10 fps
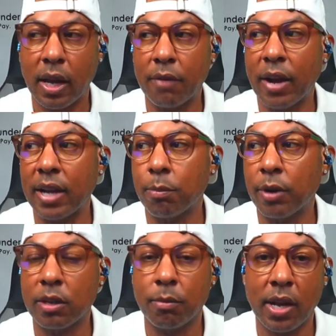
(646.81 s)
Never had to
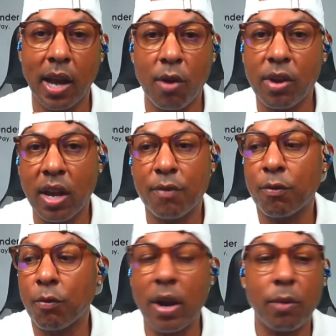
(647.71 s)
budget money. I don't care if
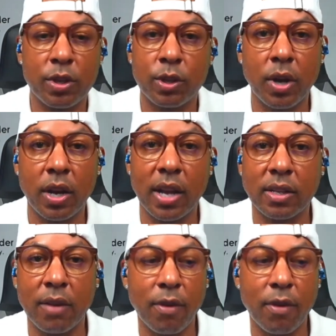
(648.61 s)
rent was due the next day.